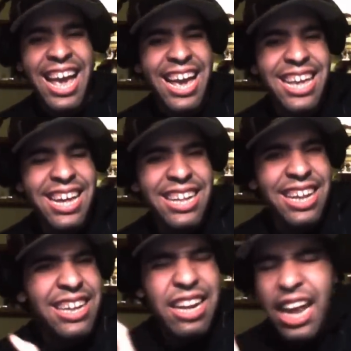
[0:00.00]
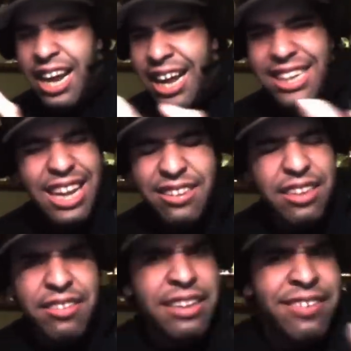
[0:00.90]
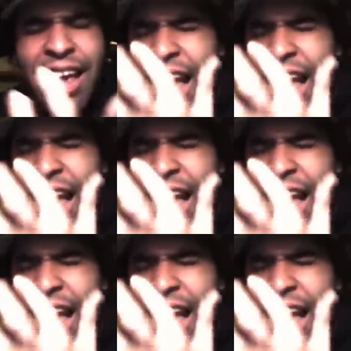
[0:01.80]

It, it, it, it, it, it.